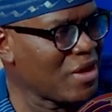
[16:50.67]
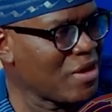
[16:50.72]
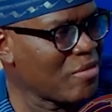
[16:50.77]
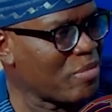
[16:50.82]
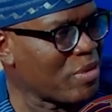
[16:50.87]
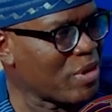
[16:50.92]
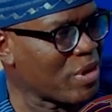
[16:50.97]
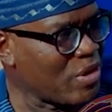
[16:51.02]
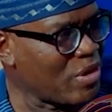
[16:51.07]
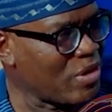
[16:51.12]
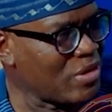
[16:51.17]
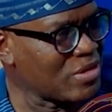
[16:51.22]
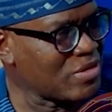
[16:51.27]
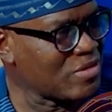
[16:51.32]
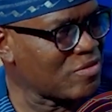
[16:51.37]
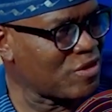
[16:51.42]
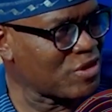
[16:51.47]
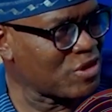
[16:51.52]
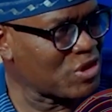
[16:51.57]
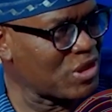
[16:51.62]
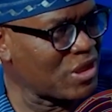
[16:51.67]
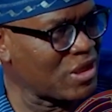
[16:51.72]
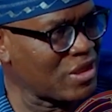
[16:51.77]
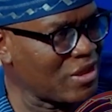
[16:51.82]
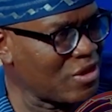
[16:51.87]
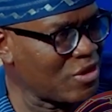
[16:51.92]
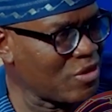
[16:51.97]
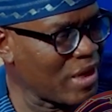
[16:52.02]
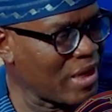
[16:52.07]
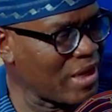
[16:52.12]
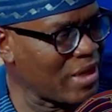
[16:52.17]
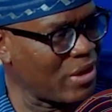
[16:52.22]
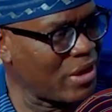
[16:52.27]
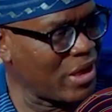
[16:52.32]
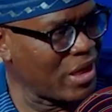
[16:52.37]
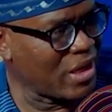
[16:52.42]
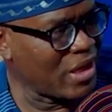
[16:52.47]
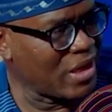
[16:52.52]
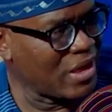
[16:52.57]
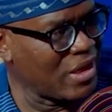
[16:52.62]
Because fortunately you are a
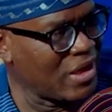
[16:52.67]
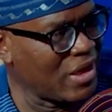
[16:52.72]
lawyer,